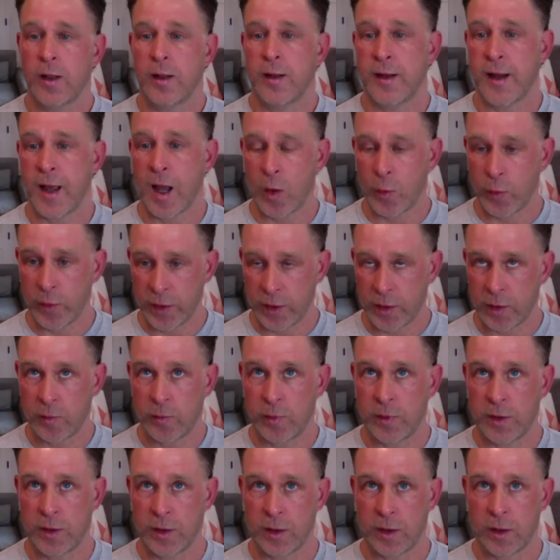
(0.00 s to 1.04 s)
Now we can
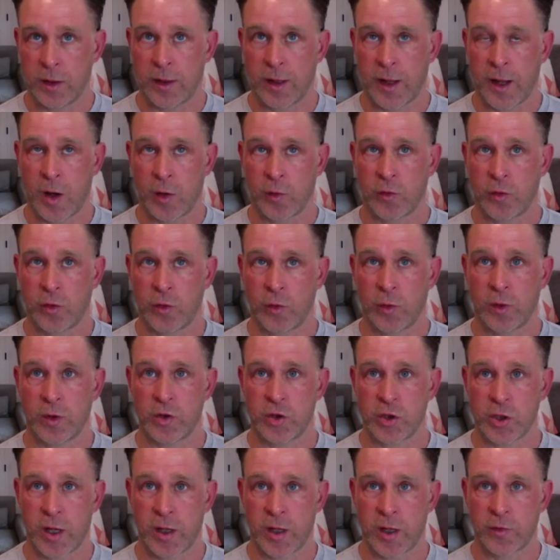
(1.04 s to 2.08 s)
begin how to
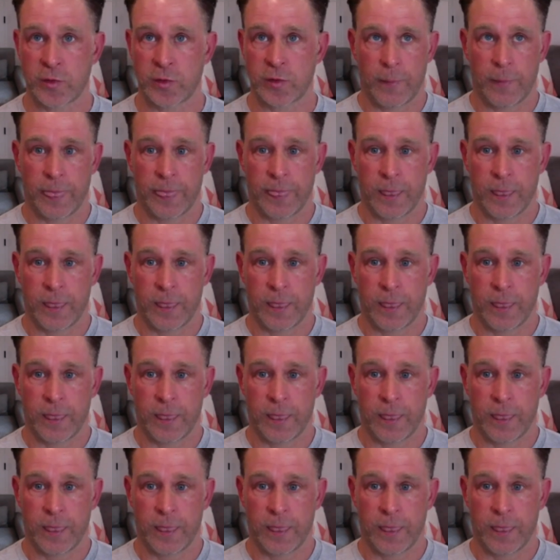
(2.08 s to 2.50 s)
adjust